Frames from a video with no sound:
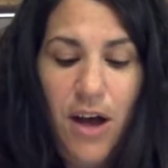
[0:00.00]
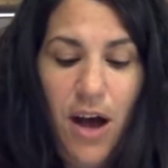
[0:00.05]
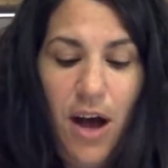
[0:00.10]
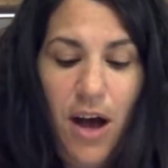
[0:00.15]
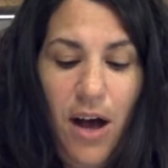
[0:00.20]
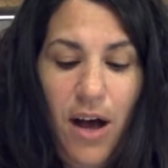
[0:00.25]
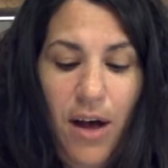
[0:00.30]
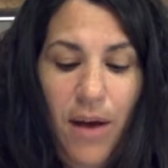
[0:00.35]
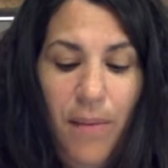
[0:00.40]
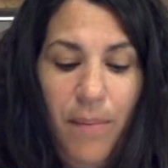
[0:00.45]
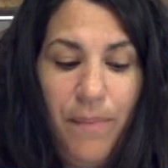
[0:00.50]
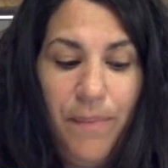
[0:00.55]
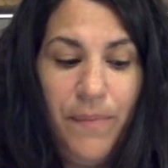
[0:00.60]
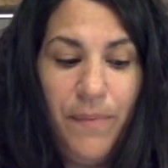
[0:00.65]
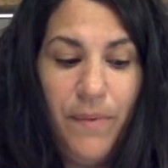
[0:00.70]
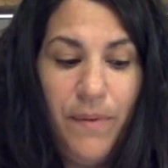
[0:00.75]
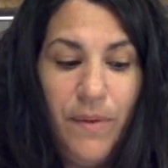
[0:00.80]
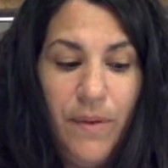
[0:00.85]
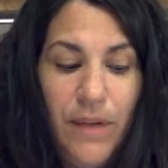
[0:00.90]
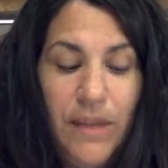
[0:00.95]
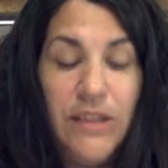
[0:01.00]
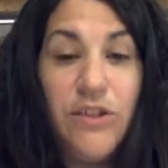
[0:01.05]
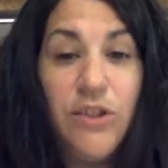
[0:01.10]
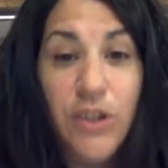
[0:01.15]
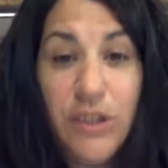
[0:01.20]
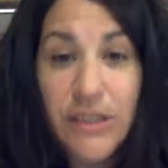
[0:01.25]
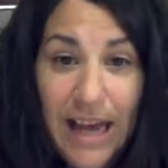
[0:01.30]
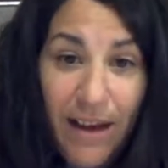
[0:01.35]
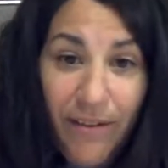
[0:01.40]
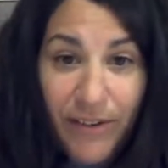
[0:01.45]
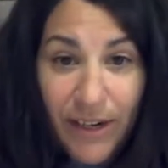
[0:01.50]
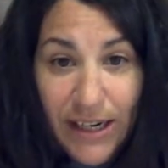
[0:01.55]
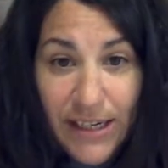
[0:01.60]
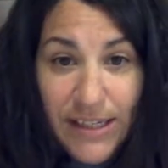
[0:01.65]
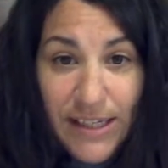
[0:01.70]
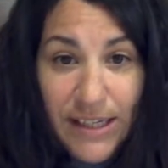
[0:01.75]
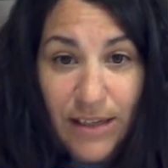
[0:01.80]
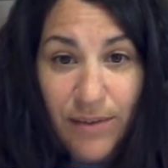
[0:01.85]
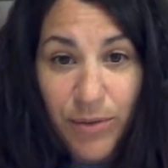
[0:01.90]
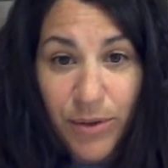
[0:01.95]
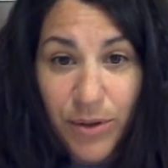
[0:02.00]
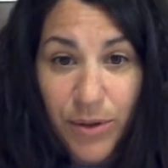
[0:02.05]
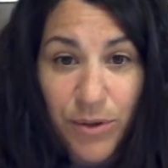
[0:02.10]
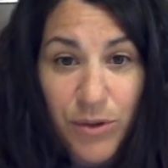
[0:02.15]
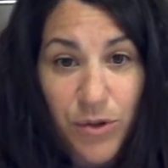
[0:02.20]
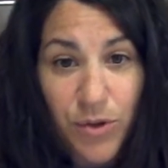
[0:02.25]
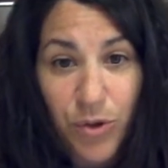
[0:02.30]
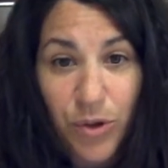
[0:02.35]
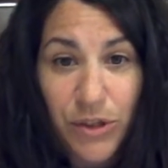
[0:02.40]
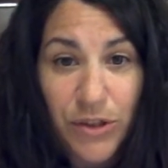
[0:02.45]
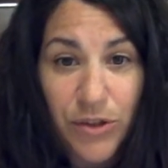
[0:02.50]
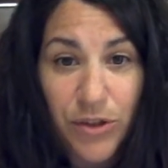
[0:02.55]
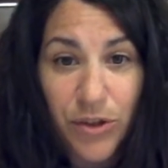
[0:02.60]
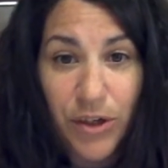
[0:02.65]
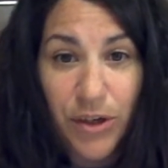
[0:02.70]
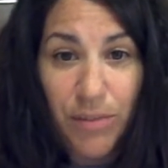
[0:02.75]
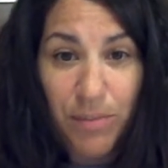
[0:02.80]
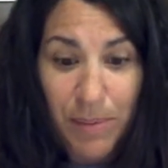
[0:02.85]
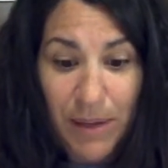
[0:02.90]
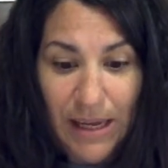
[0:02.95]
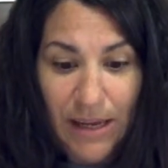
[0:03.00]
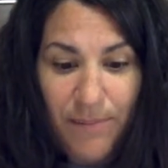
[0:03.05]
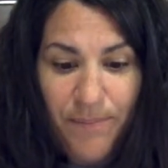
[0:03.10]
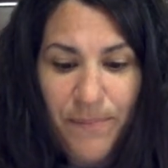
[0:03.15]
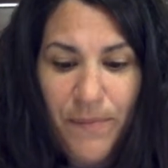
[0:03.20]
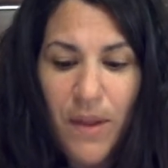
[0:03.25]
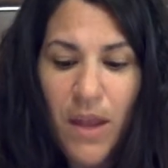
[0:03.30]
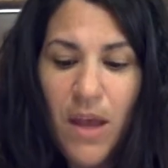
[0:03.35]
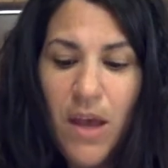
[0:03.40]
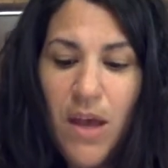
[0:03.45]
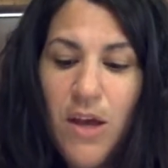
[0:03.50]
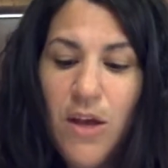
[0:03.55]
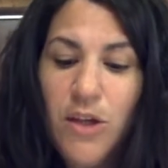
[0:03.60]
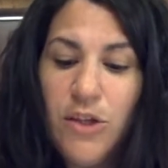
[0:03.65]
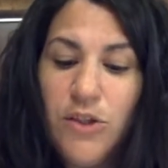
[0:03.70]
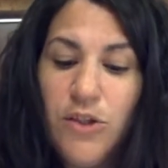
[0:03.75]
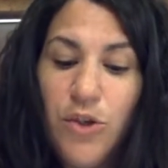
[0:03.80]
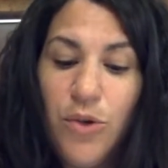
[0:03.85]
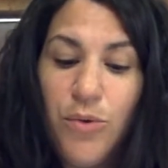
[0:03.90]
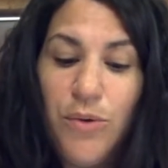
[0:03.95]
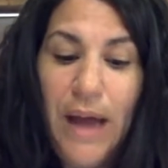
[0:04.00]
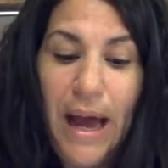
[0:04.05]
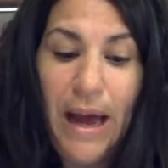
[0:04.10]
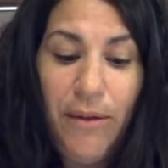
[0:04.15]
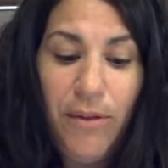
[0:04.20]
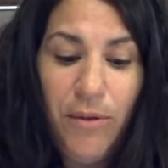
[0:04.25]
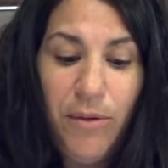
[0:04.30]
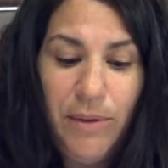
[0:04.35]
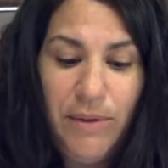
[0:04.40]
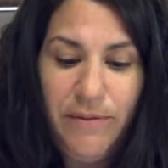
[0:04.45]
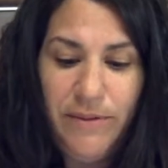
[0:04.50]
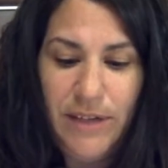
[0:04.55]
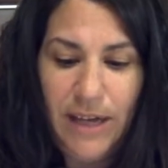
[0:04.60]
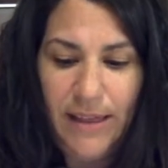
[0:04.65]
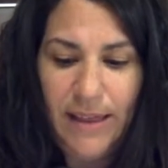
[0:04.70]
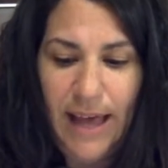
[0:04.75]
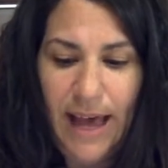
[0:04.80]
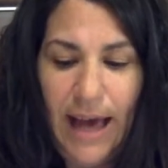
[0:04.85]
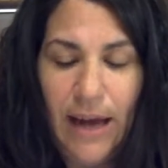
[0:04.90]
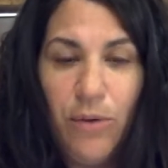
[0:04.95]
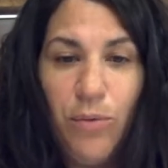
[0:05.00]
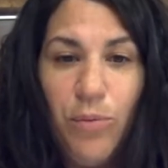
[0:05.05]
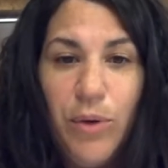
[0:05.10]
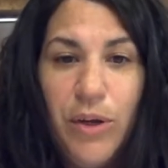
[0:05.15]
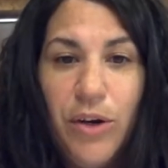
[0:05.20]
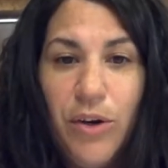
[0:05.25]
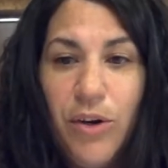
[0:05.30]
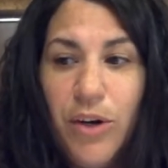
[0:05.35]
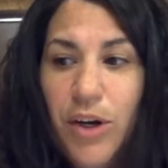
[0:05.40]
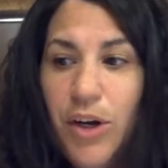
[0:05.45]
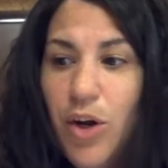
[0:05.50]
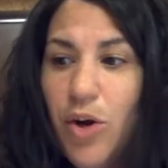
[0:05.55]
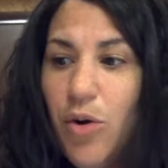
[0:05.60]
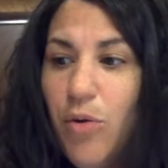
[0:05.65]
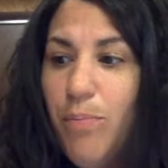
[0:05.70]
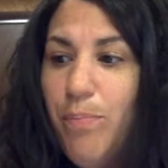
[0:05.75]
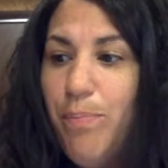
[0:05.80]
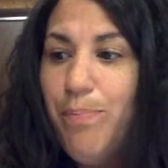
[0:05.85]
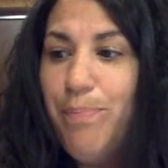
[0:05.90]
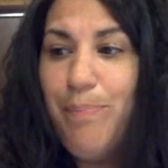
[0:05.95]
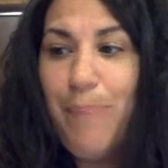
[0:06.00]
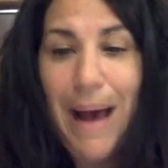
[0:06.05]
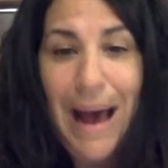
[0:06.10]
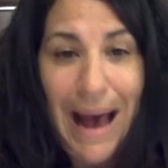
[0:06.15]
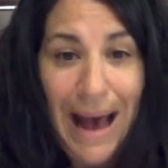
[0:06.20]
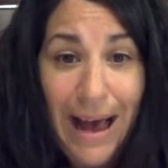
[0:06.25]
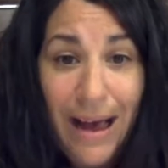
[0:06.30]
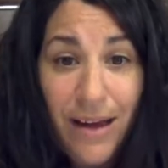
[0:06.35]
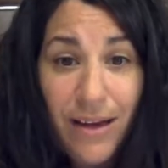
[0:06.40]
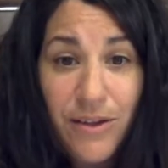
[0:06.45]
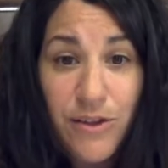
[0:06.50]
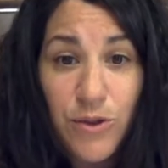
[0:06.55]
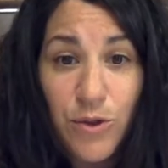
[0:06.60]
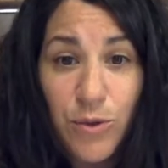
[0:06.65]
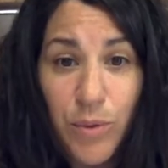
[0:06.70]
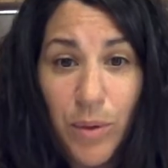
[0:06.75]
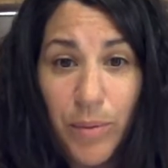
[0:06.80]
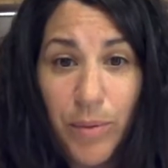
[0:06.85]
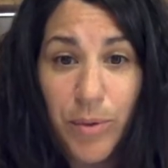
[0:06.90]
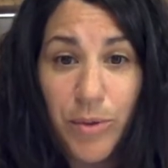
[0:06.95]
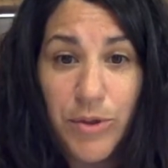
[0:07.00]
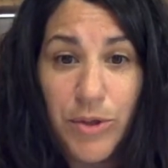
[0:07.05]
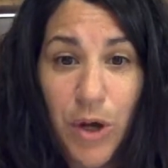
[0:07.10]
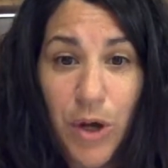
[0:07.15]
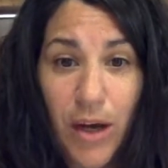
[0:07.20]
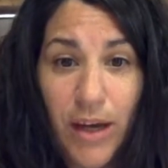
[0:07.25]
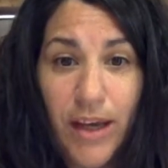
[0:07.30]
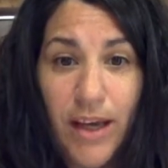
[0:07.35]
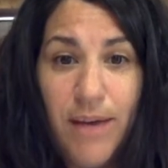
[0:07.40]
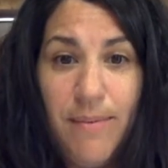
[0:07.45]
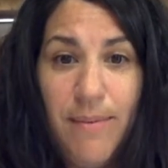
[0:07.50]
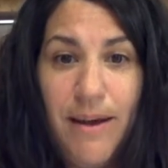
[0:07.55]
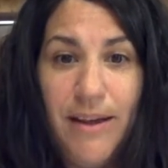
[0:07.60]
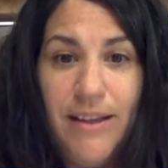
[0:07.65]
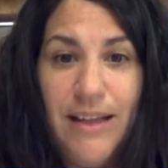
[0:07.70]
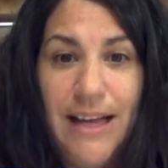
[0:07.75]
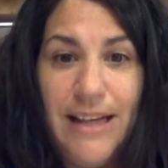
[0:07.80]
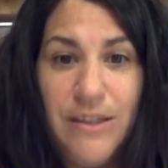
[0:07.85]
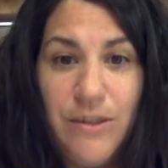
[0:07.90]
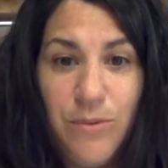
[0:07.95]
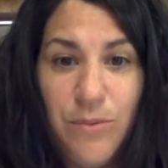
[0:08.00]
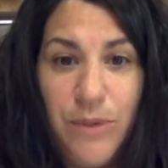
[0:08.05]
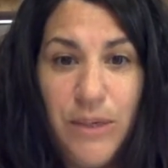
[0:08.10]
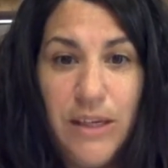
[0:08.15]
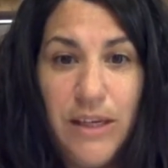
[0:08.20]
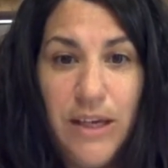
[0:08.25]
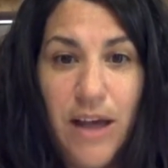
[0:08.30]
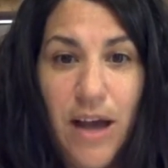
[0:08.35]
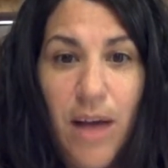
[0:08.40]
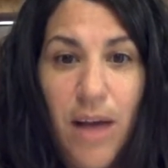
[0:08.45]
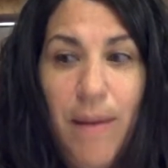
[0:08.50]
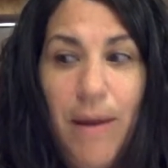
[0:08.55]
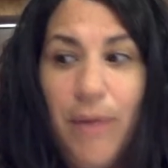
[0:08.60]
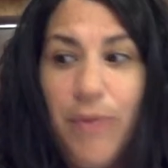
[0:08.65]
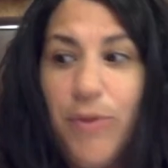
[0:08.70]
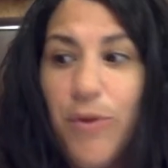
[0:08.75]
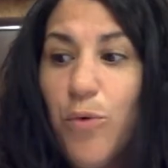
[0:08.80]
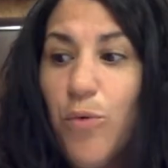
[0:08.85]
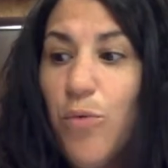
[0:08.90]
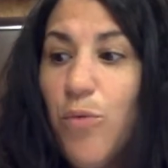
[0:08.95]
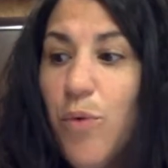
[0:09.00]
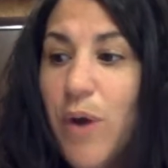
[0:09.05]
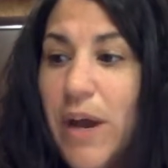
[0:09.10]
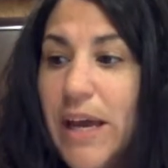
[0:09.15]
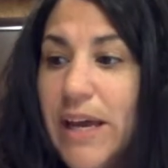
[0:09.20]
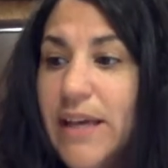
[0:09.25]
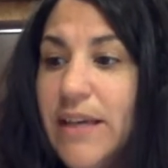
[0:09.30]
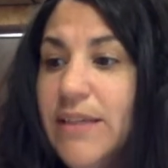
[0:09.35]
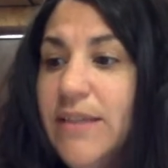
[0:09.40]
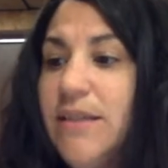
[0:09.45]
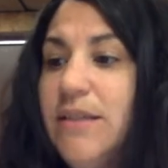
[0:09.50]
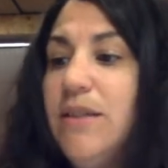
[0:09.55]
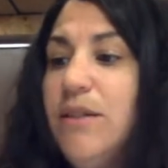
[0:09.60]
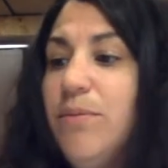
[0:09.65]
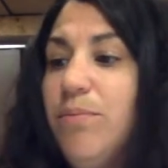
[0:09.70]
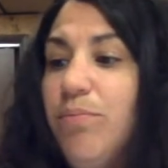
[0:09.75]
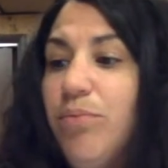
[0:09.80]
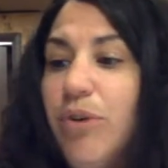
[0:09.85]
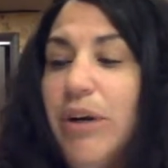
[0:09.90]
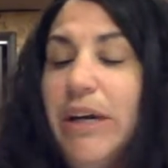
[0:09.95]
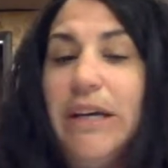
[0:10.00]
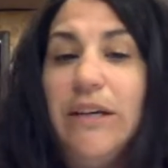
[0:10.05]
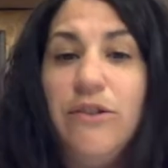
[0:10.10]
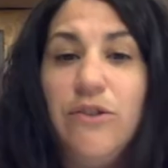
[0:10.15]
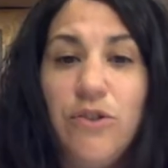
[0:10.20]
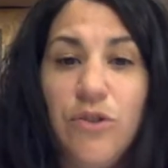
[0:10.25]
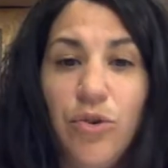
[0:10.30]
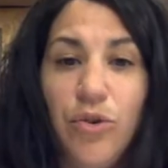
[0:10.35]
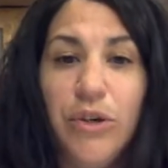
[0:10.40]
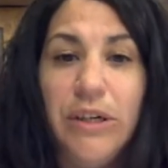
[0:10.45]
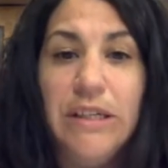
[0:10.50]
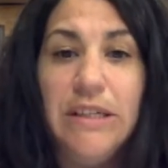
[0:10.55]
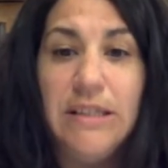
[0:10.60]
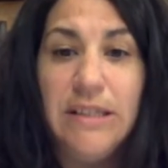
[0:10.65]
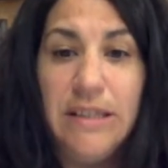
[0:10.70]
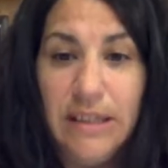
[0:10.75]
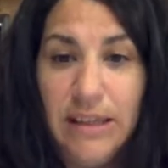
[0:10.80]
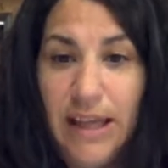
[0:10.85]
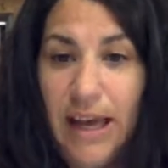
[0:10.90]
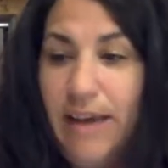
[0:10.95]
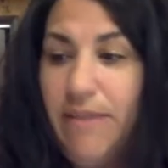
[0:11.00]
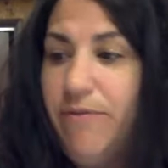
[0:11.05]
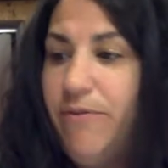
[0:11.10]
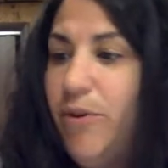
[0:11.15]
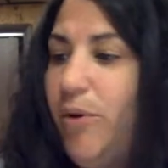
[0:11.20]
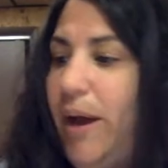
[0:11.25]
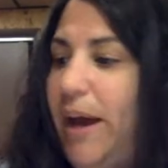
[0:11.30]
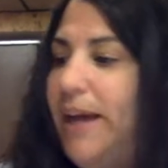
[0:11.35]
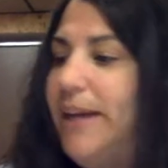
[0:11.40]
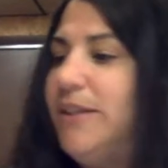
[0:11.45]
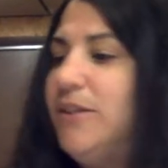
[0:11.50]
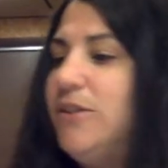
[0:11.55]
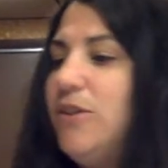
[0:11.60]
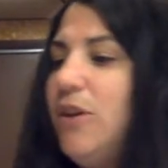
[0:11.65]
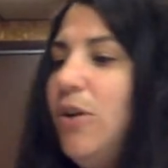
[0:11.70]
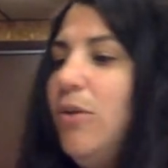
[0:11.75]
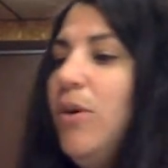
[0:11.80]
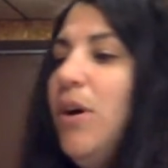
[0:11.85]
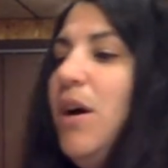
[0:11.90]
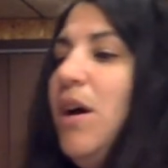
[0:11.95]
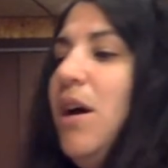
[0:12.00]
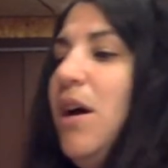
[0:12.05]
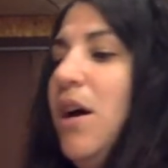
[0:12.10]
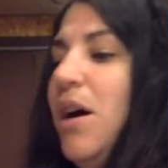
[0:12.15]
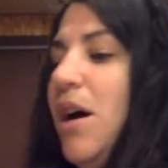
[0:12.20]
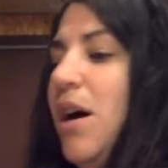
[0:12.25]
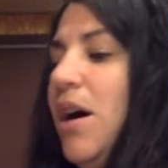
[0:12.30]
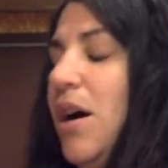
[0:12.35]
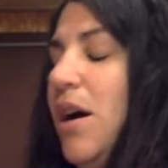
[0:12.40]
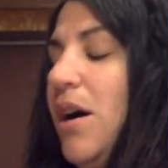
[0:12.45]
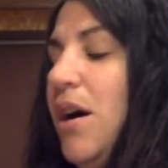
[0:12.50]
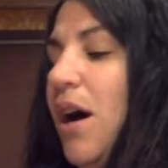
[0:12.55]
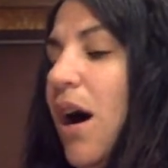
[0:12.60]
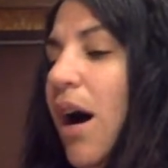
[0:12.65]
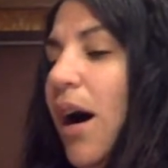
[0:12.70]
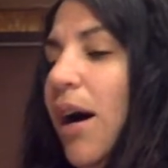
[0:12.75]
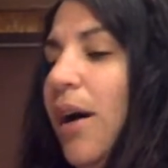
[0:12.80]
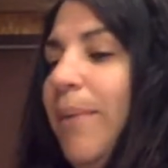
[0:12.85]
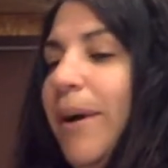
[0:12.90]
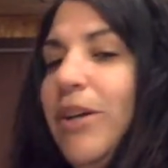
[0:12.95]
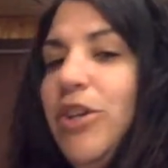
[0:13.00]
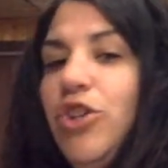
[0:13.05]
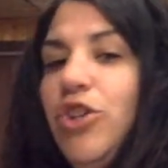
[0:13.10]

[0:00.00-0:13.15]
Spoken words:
it's good to have an idea of what those stories are going to be. So now that we've done that, we are going to go back to what we were talking about last week about the ways to bring stories to life, okay? So I